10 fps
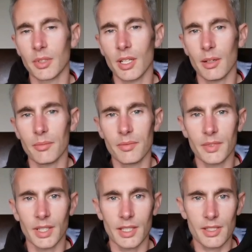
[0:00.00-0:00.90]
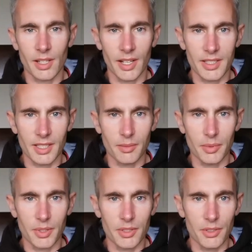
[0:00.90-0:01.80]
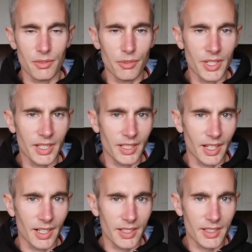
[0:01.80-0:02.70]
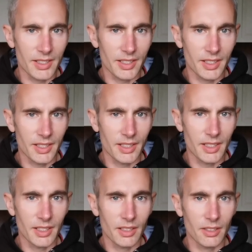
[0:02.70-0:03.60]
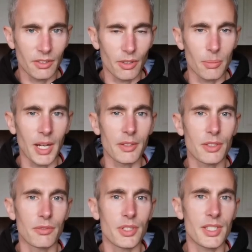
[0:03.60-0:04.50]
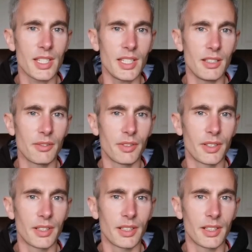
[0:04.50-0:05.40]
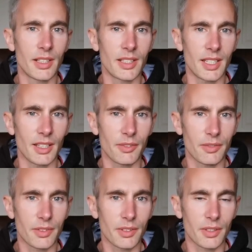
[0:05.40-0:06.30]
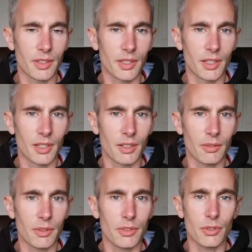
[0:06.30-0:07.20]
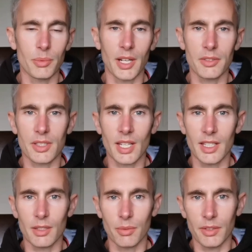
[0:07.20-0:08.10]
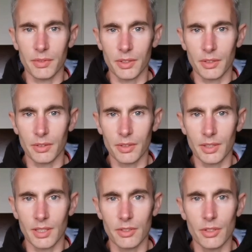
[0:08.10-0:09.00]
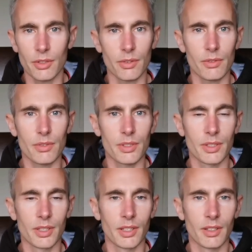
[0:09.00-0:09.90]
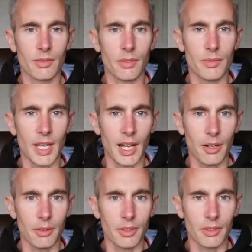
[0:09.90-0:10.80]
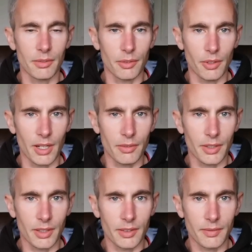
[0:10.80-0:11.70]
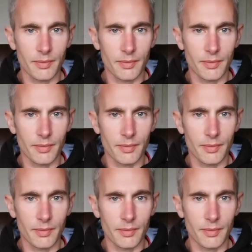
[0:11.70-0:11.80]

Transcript: become excited because you realize you're about to receive a gift which you'll be able to take with you and use from now and forever.